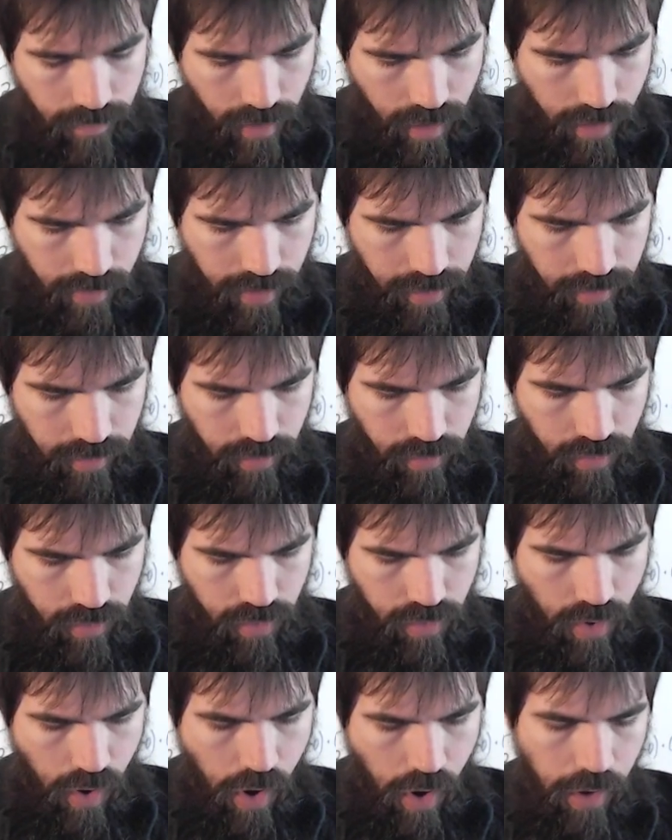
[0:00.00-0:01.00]
All right,
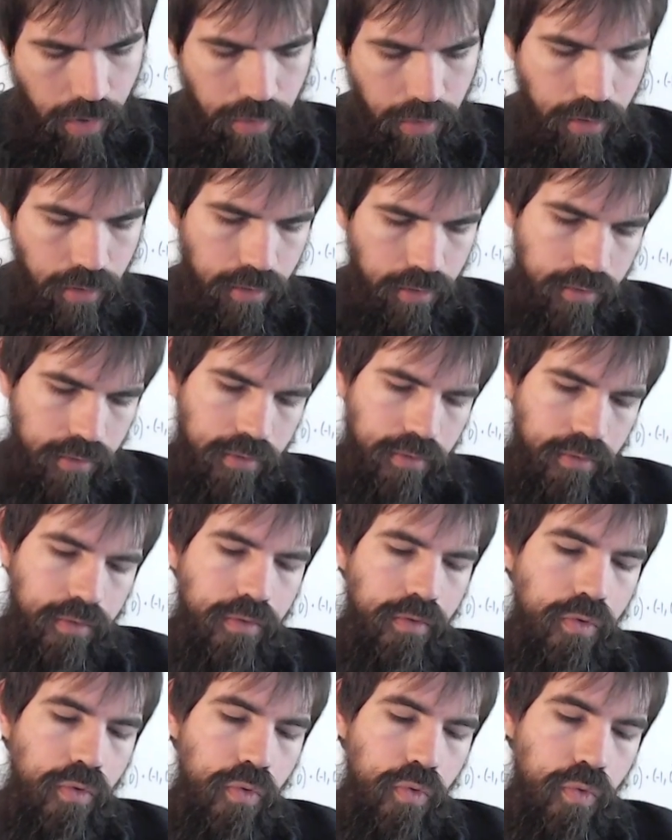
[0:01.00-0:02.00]
Carl
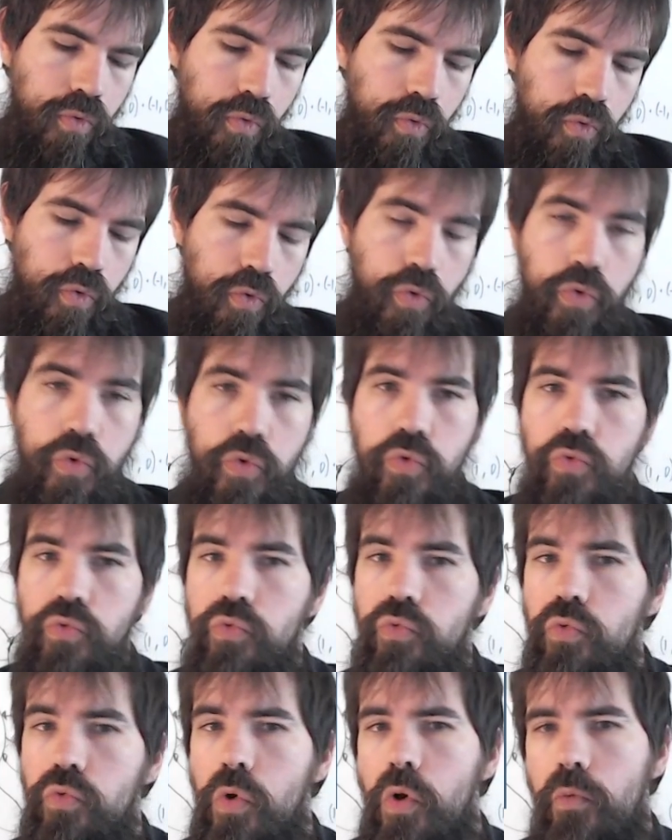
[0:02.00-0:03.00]

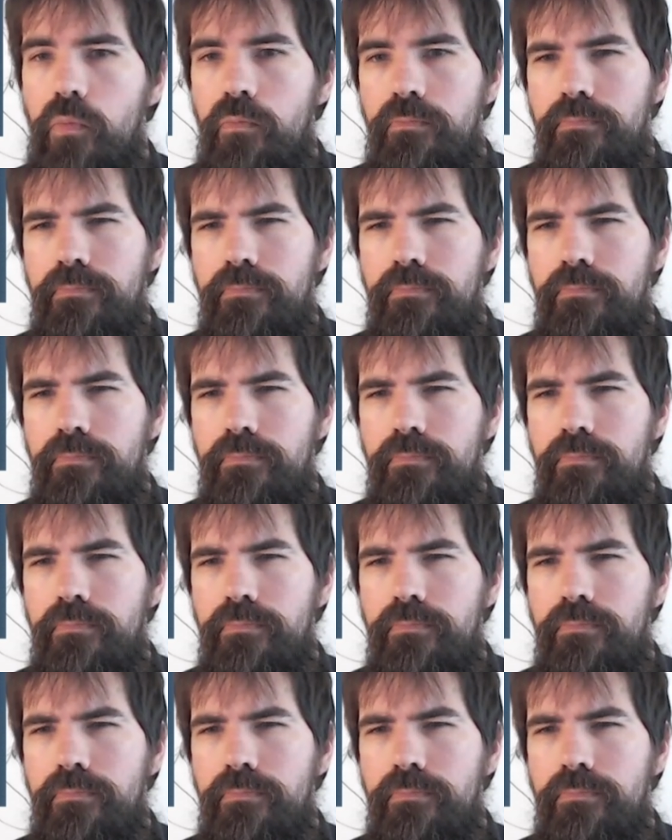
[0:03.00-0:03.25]
Grope.